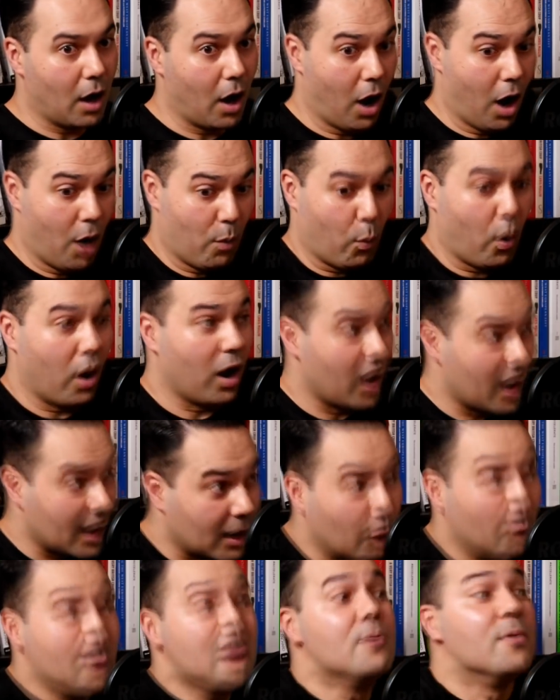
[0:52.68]
While I
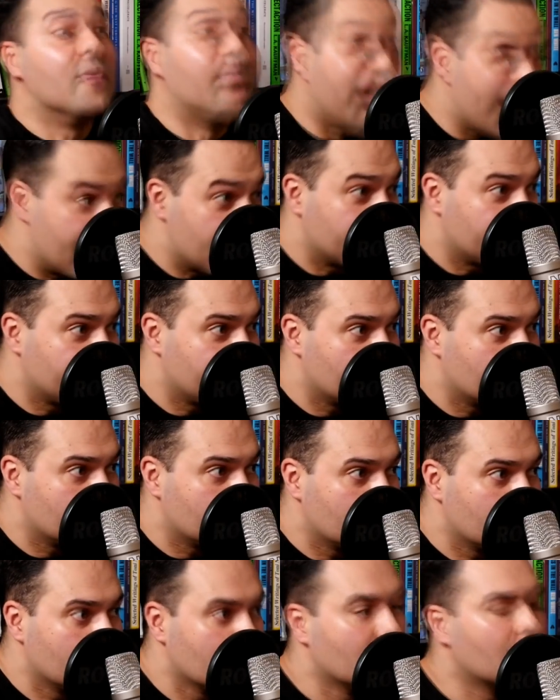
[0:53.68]
agree with it,
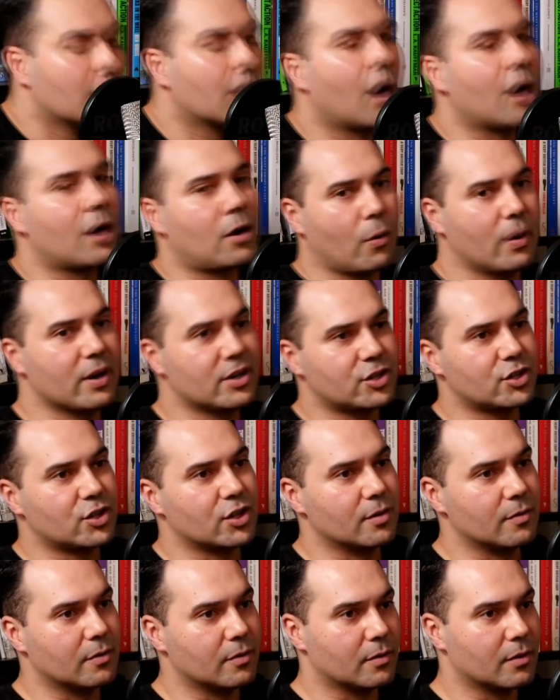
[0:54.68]
I
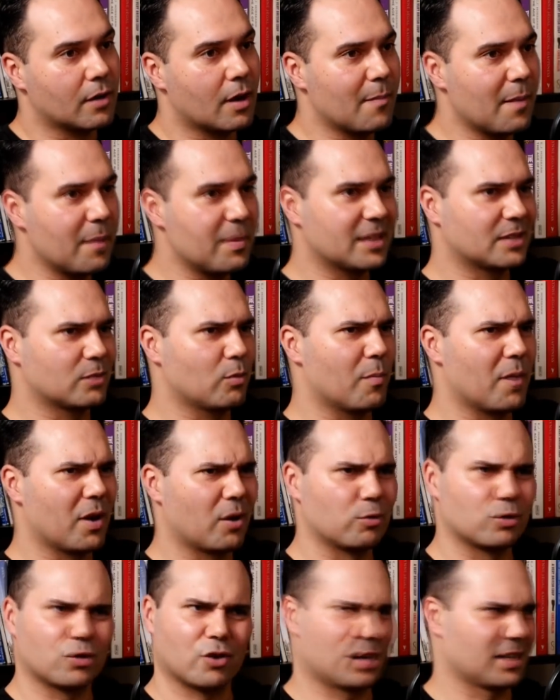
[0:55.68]
question, and maybe this is what
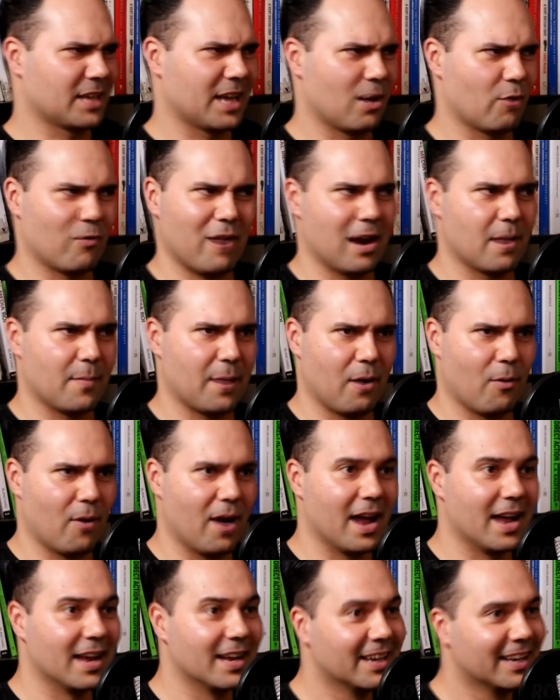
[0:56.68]
Michael's trying to say in a roundabout
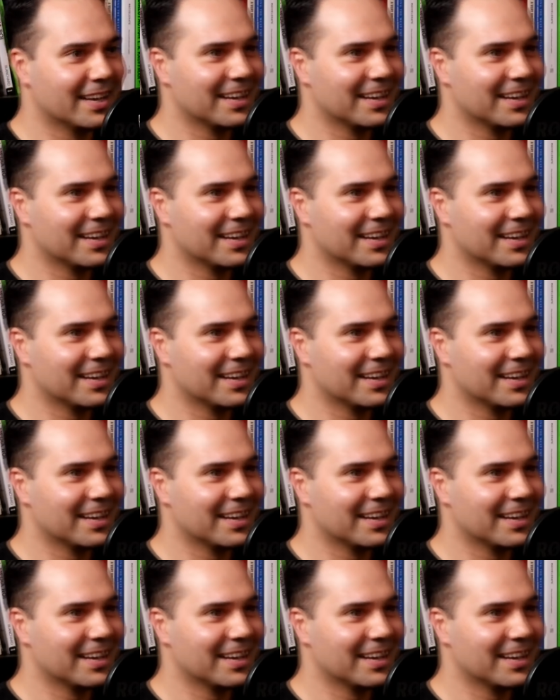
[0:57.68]
way.